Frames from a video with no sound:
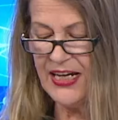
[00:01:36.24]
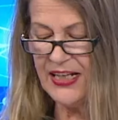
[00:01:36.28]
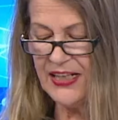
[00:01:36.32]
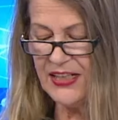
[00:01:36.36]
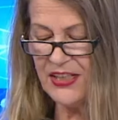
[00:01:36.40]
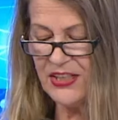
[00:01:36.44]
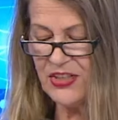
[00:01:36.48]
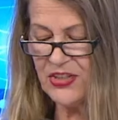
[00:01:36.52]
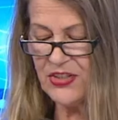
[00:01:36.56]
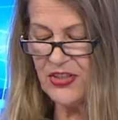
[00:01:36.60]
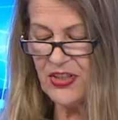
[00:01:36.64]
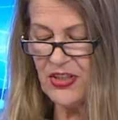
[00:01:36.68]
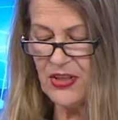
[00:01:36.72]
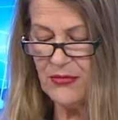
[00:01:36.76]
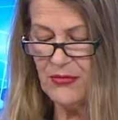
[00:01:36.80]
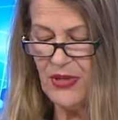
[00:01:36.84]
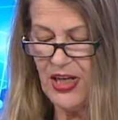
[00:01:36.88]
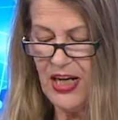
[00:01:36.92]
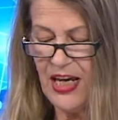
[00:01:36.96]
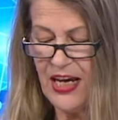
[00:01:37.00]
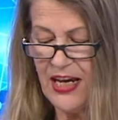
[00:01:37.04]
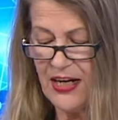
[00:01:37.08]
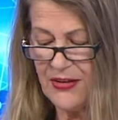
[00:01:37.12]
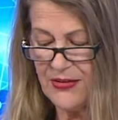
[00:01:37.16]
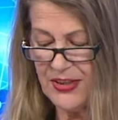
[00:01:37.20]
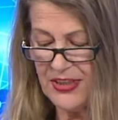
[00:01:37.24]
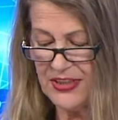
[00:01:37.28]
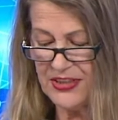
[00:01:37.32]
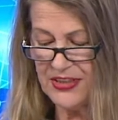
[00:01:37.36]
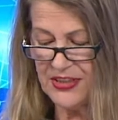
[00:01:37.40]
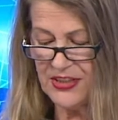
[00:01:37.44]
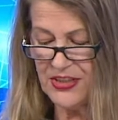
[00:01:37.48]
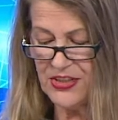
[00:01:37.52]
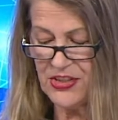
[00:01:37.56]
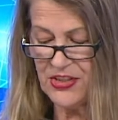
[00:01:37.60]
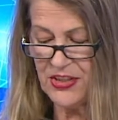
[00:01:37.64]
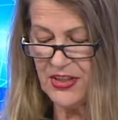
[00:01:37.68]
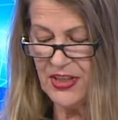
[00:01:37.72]
its thermal
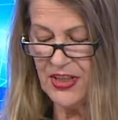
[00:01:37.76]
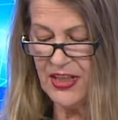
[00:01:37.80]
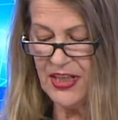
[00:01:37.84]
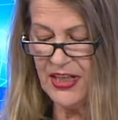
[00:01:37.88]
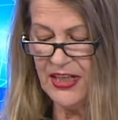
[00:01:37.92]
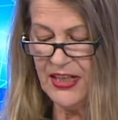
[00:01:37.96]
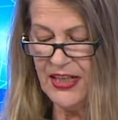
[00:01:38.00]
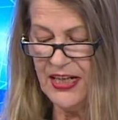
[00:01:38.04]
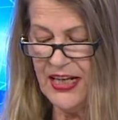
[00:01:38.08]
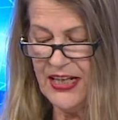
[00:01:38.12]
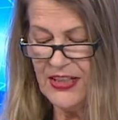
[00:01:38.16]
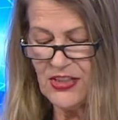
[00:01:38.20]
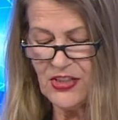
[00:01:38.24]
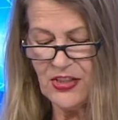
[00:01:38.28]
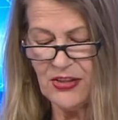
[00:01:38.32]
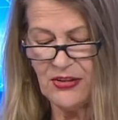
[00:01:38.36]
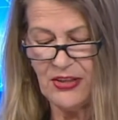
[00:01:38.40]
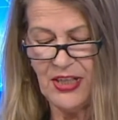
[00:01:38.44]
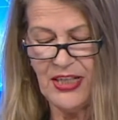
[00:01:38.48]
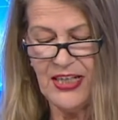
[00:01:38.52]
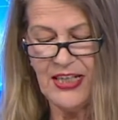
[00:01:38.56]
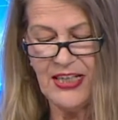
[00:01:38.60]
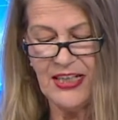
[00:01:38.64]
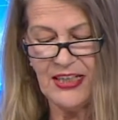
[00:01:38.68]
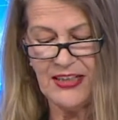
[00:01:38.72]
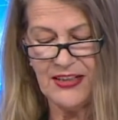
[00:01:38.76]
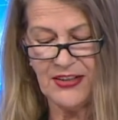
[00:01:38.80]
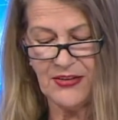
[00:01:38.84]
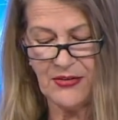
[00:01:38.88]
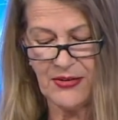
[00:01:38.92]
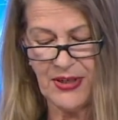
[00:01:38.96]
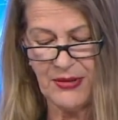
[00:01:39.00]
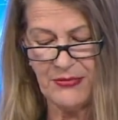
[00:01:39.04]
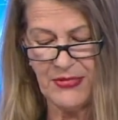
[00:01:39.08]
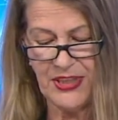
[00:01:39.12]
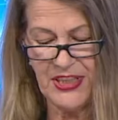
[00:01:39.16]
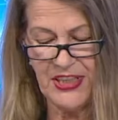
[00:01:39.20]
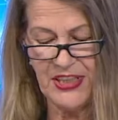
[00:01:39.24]
heritage and natural healing
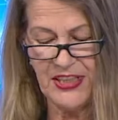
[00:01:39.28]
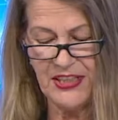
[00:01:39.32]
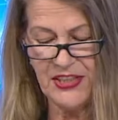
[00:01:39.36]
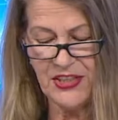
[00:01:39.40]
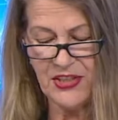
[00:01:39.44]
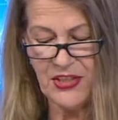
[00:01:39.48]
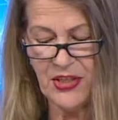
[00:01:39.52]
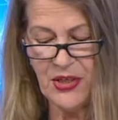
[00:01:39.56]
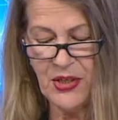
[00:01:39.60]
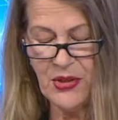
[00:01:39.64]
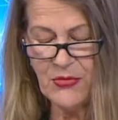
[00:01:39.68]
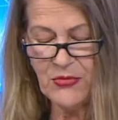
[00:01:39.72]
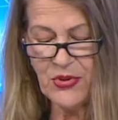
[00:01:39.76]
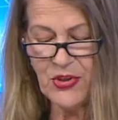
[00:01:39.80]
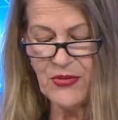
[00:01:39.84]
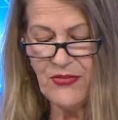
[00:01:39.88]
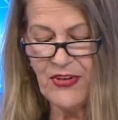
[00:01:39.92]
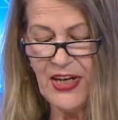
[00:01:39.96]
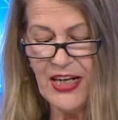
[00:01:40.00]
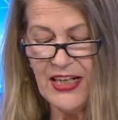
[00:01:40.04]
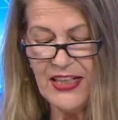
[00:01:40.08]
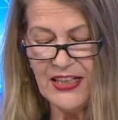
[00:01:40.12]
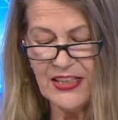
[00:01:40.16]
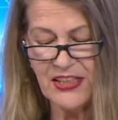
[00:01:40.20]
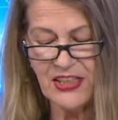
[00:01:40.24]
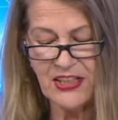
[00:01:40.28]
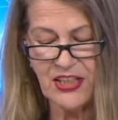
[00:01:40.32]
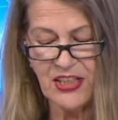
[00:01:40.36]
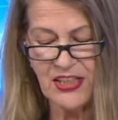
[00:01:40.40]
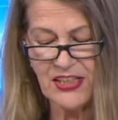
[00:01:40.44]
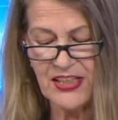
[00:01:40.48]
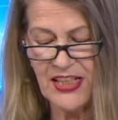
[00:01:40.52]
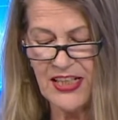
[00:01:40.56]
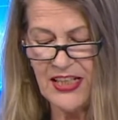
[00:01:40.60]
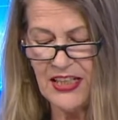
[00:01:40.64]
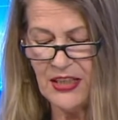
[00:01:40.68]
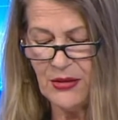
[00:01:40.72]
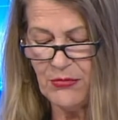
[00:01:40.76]
remedies provide a
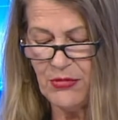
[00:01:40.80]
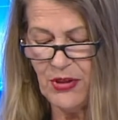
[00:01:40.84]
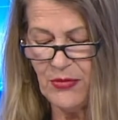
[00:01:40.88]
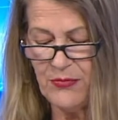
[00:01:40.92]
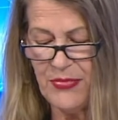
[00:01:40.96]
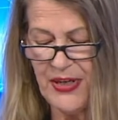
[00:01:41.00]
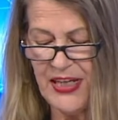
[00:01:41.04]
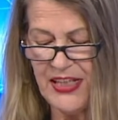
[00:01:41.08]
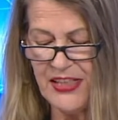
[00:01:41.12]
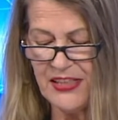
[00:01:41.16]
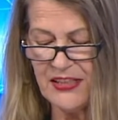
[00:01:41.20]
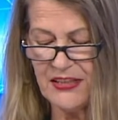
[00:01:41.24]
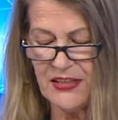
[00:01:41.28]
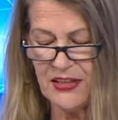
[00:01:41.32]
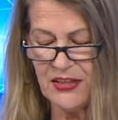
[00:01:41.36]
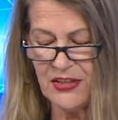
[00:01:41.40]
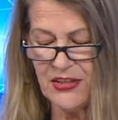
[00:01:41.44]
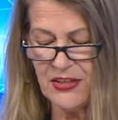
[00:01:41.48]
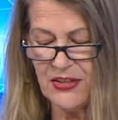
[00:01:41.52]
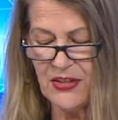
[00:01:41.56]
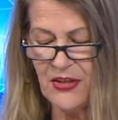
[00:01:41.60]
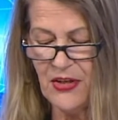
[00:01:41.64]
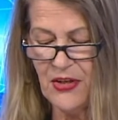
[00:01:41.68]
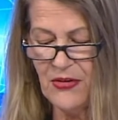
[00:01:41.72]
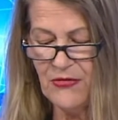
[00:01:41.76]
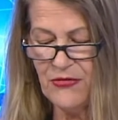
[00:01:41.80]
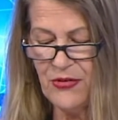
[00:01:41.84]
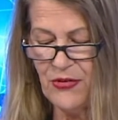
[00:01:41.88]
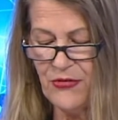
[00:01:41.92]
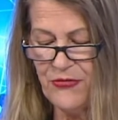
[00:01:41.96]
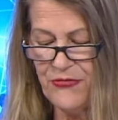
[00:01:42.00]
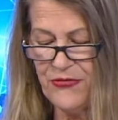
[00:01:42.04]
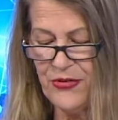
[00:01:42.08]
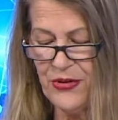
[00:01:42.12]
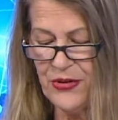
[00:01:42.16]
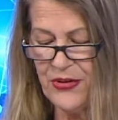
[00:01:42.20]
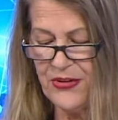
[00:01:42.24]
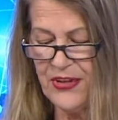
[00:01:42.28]
sustainable basis for
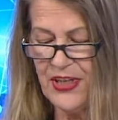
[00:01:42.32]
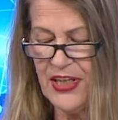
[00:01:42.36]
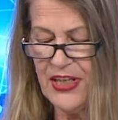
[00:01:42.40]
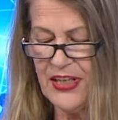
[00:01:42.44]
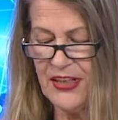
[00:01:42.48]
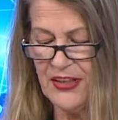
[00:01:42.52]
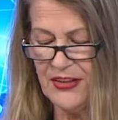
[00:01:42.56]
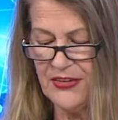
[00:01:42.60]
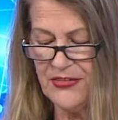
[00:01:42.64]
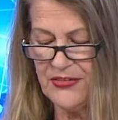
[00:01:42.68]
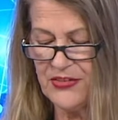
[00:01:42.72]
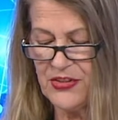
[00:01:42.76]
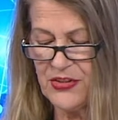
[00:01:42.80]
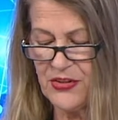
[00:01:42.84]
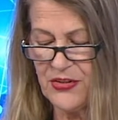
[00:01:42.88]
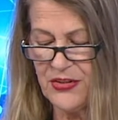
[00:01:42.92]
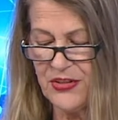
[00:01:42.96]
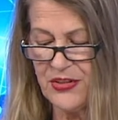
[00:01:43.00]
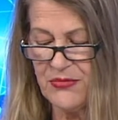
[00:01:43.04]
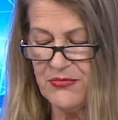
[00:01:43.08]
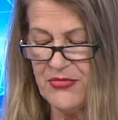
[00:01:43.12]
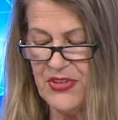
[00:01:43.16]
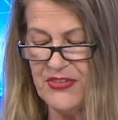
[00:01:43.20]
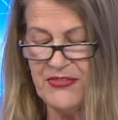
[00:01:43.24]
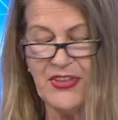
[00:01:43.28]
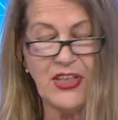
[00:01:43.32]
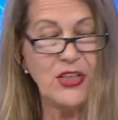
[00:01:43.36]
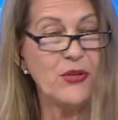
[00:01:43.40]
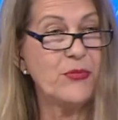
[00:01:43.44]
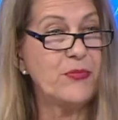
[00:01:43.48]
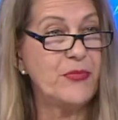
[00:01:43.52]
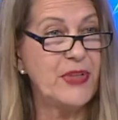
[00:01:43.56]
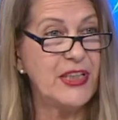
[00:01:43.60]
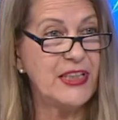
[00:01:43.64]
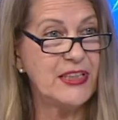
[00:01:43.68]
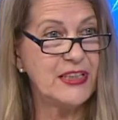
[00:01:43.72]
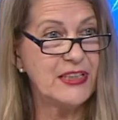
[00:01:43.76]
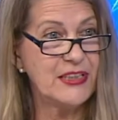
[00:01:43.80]
further health tourism
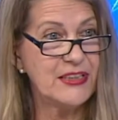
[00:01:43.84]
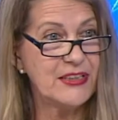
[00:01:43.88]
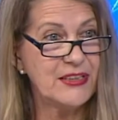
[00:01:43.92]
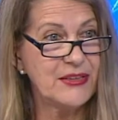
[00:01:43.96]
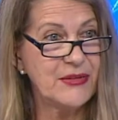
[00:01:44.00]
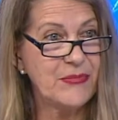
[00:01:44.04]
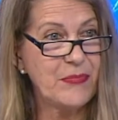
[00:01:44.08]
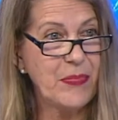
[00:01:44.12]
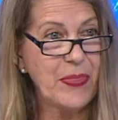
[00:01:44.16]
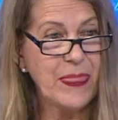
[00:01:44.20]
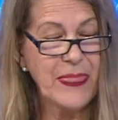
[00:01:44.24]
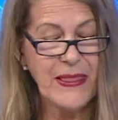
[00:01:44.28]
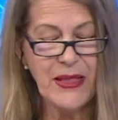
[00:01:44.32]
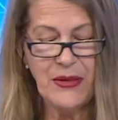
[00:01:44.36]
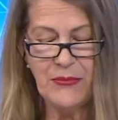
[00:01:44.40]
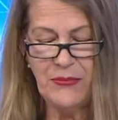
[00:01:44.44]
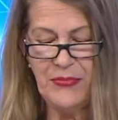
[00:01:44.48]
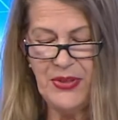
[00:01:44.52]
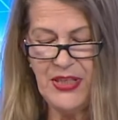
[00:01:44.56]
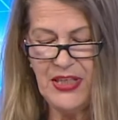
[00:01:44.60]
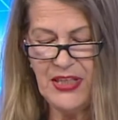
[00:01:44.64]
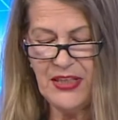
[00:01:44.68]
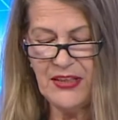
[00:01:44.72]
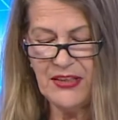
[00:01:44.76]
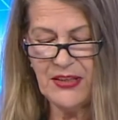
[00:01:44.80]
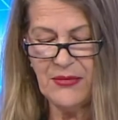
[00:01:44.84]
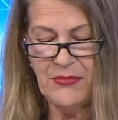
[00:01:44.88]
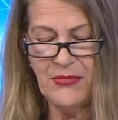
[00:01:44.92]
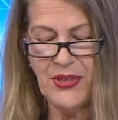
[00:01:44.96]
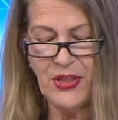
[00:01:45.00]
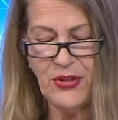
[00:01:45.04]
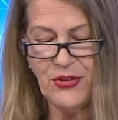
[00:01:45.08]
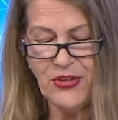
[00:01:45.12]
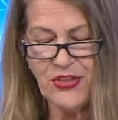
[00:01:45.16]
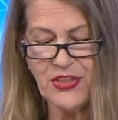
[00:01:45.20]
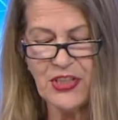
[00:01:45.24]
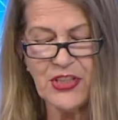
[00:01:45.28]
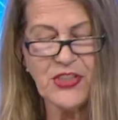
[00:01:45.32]
development, being the
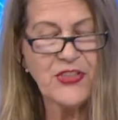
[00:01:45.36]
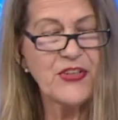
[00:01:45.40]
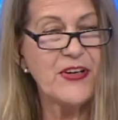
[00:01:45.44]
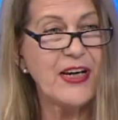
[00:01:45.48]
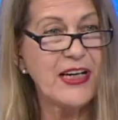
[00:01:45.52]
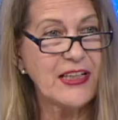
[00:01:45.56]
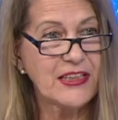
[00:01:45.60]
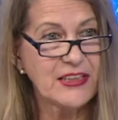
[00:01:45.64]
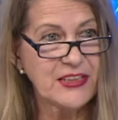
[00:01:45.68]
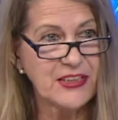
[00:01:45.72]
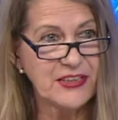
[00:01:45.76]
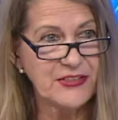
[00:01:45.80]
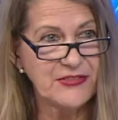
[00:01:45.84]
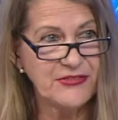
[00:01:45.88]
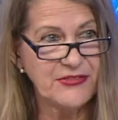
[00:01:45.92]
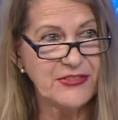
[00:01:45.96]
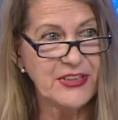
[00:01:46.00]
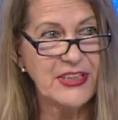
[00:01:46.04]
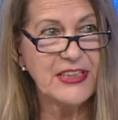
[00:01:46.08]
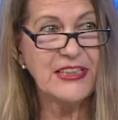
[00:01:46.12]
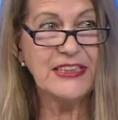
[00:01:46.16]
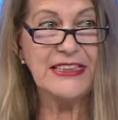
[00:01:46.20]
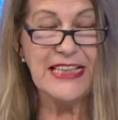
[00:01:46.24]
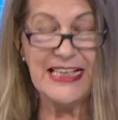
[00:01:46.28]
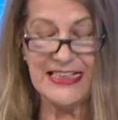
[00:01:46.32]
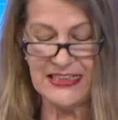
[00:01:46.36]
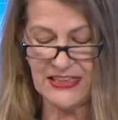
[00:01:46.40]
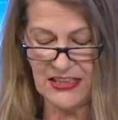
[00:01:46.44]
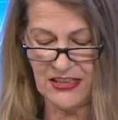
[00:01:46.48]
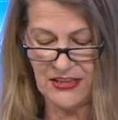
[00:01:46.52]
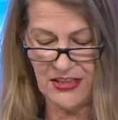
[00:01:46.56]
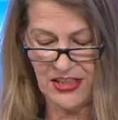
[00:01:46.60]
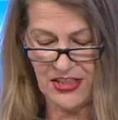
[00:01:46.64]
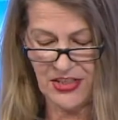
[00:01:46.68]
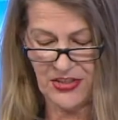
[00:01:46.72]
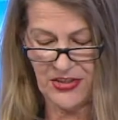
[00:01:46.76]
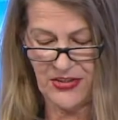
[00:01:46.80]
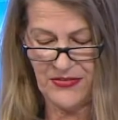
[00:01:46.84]
most attractive dental
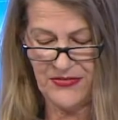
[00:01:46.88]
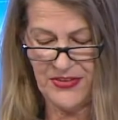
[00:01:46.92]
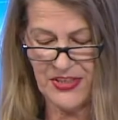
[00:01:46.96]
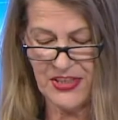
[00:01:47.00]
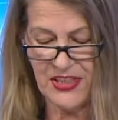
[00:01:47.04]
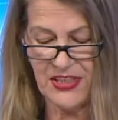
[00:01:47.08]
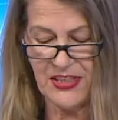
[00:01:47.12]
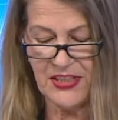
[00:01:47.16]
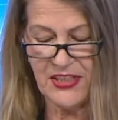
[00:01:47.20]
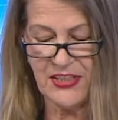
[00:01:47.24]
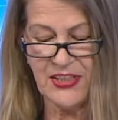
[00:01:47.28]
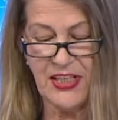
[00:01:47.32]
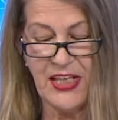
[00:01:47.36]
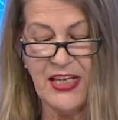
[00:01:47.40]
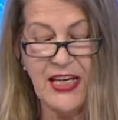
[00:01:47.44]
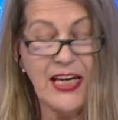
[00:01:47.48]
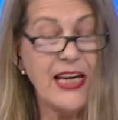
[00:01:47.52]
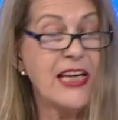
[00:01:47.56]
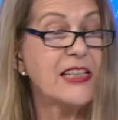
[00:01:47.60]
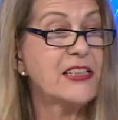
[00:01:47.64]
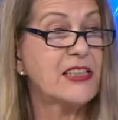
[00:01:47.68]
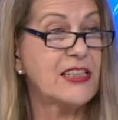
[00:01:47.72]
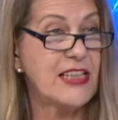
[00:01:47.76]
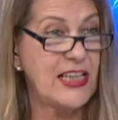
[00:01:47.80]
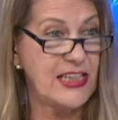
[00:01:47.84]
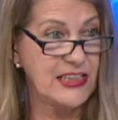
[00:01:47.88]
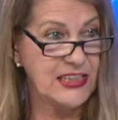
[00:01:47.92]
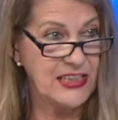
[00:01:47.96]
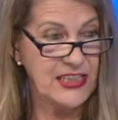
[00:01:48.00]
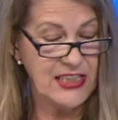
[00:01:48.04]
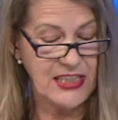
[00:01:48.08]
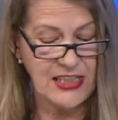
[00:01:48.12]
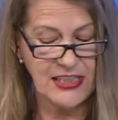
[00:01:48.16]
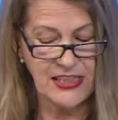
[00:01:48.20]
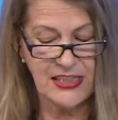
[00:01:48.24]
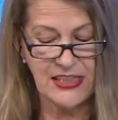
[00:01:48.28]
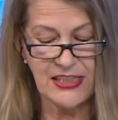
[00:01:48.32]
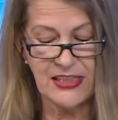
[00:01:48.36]
services,
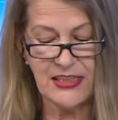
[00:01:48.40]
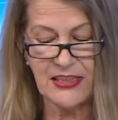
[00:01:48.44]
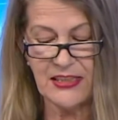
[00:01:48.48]
aesthetics,